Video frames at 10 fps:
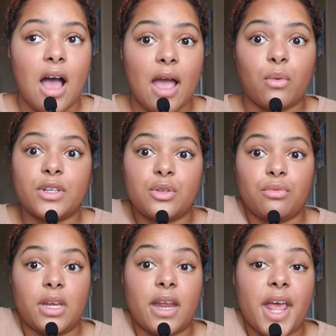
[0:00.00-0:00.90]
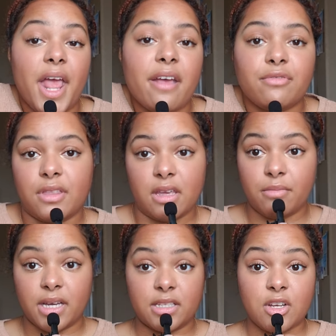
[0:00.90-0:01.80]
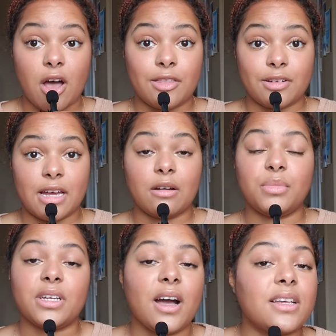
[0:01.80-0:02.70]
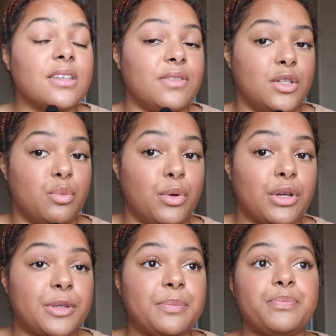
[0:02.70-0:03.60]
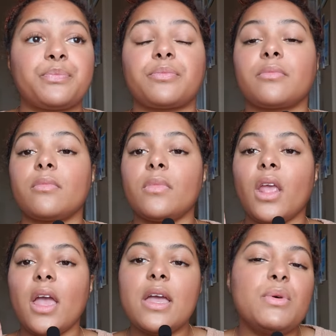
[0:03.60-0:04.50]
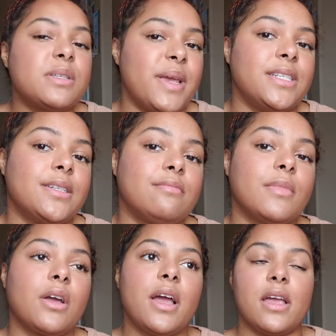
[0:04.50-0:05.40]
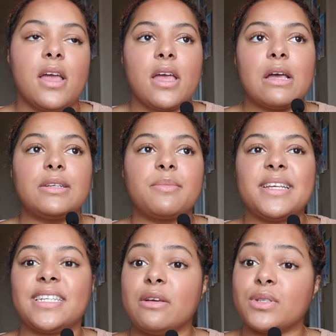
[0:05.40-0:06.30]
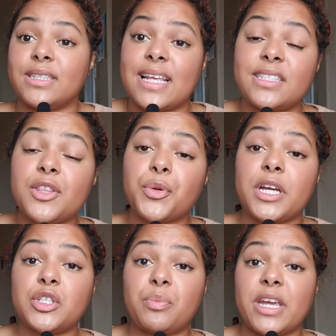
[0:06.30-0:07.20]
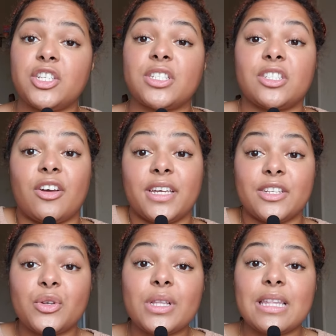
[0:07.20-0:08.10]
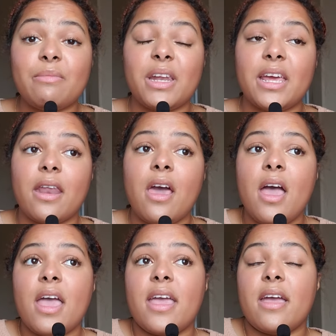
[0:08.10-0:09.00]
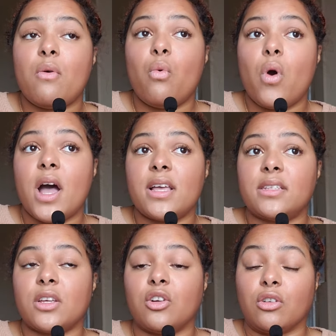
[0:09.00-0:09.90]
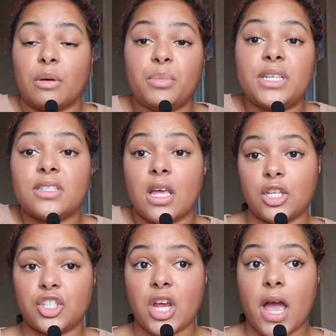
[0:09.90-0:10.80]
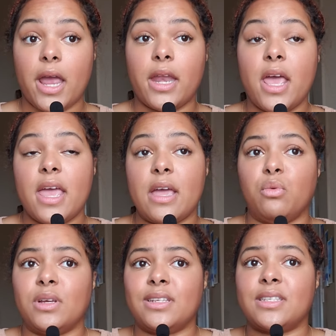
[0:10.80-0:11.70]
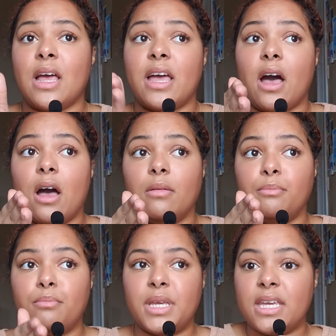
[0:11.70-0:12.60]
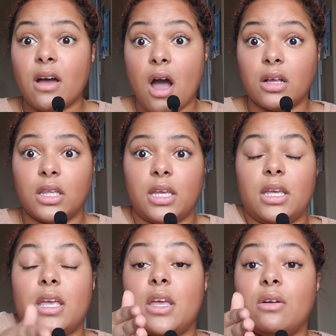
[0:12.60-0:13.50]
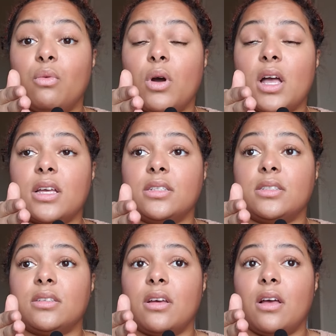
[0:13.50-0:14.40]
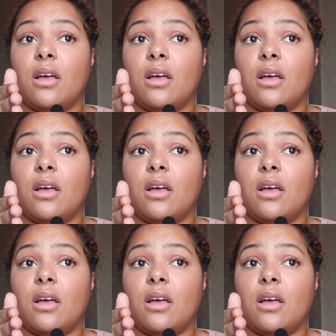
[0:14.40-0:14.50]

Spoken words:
I want to read everything by this author now because of this book. It was amazing. Okay. It was amazing. It was less than 300 pages. It's on Kindle Unlimited. It was Grumpy Sunshine. It was Me Ugly. It was